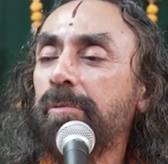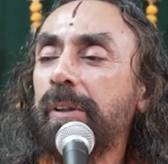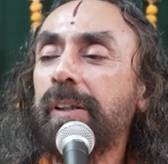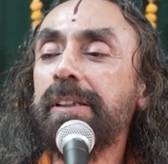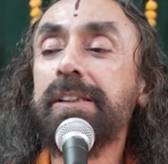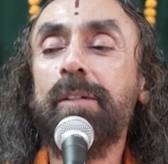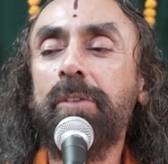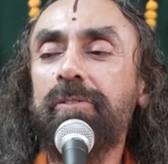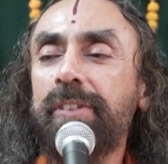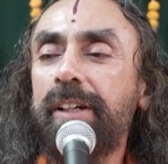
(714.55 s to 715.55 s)
because some
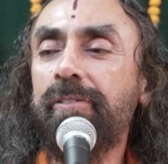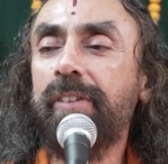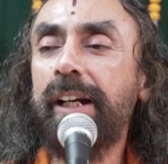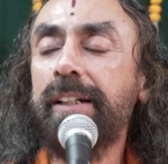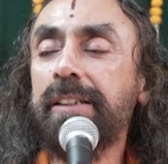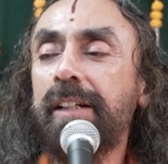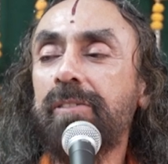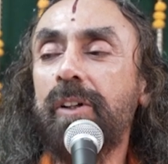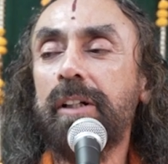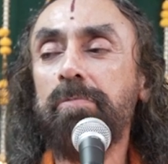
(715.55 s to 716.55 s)
of their friends have
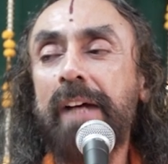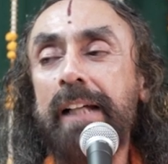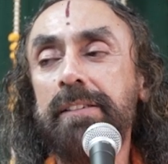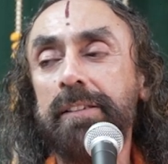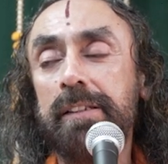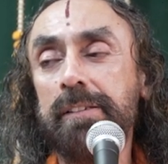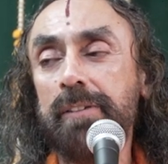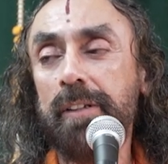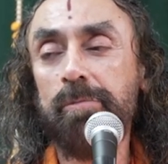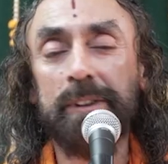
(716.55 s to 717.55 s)
got mansions
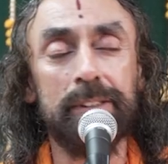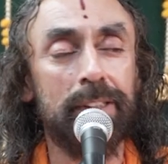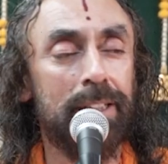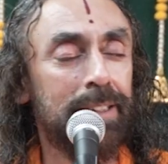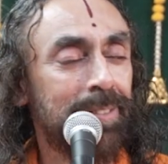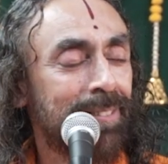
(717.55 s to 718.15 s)
on Mission Hill.